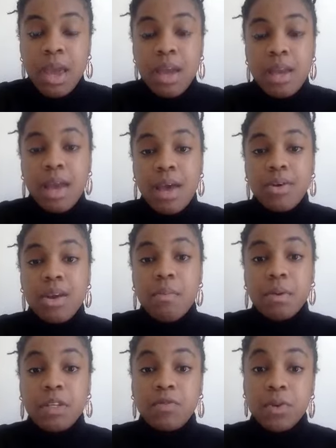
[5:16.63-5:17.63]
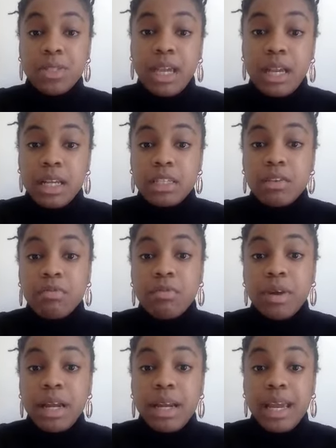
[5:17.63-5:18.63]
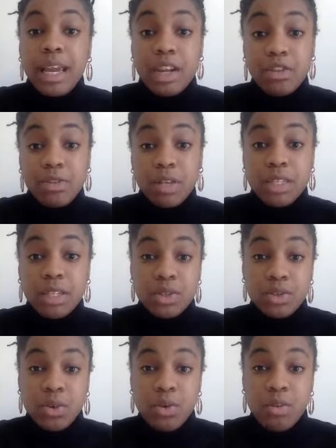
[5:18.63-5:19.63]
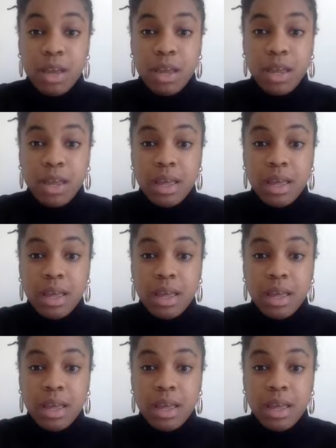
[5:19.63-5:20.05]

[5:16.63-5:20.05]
Now, Numbers 14 is a really interesting story